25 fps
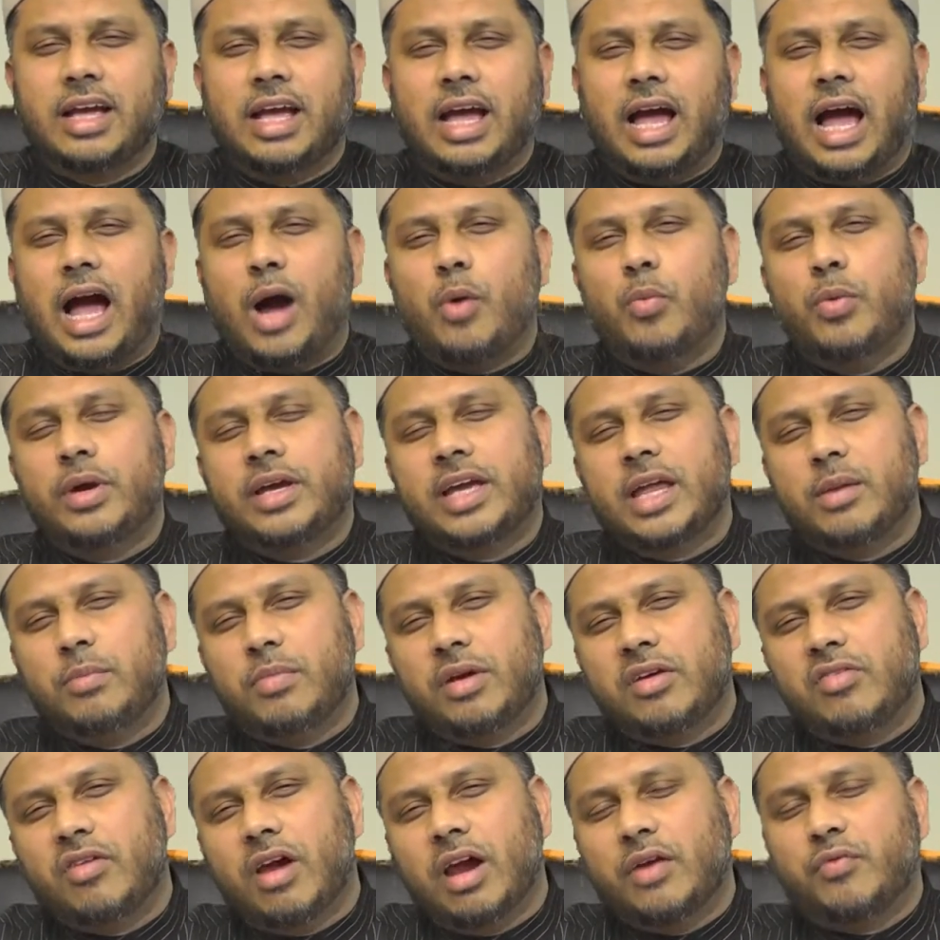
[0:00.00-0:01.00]
how we can
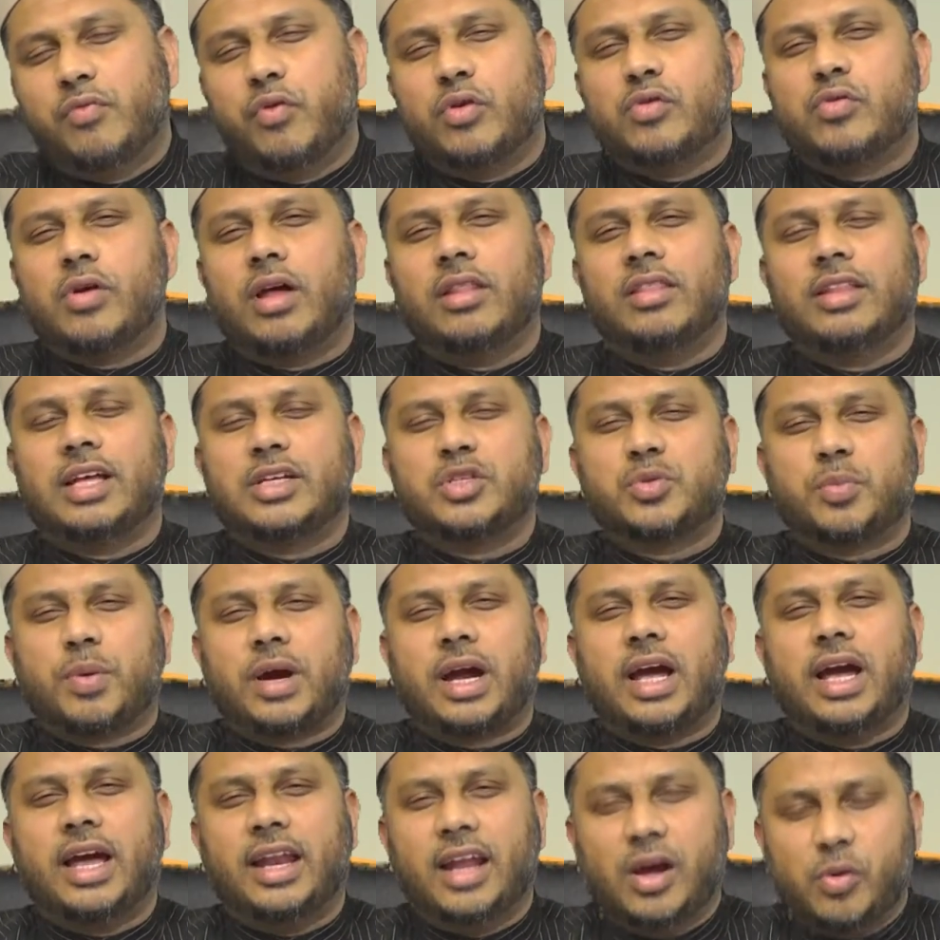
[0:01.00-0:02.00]
be grateful to Allah
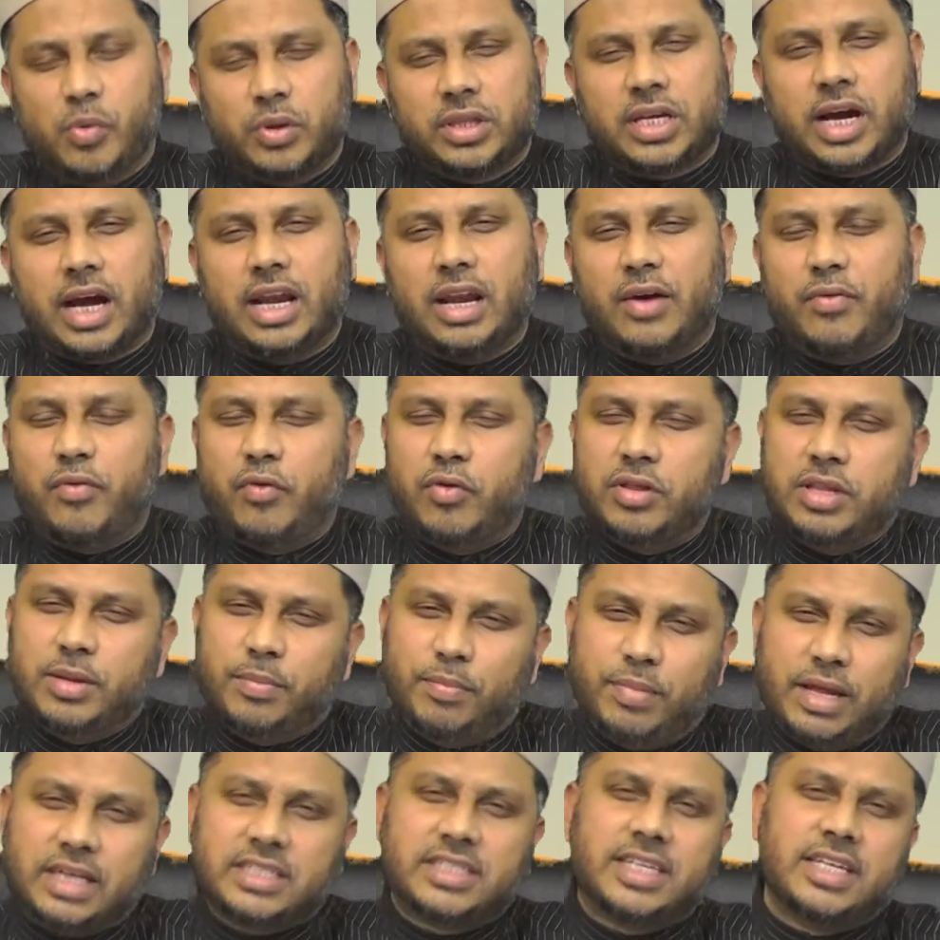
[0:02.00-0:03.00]
subhanahu wa ta'ala for the
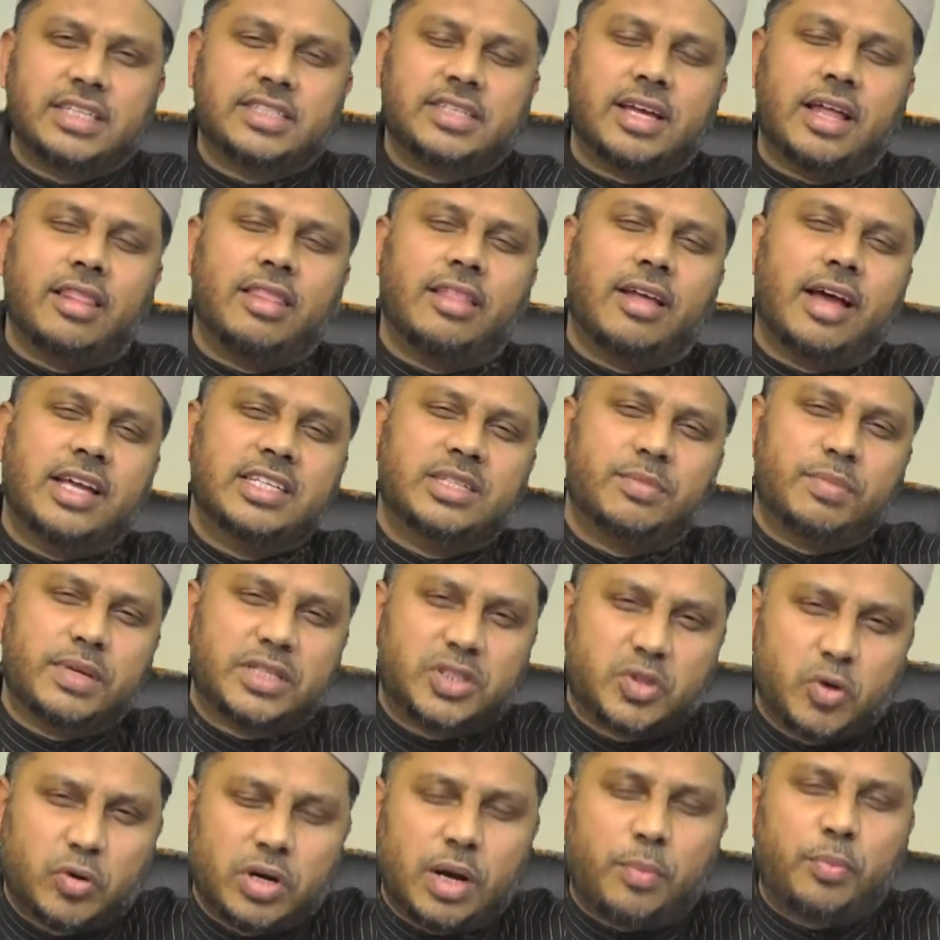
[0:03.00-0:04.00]
blessings Allah has
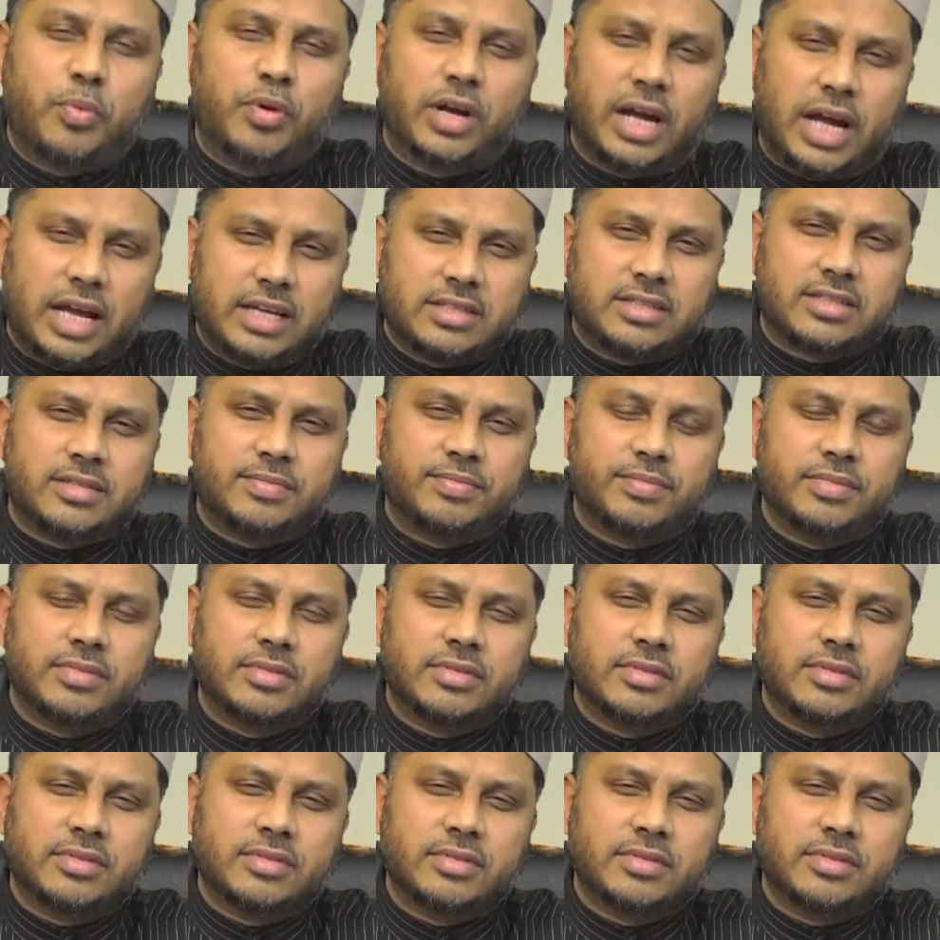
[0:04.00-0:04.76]
bestowed upon us.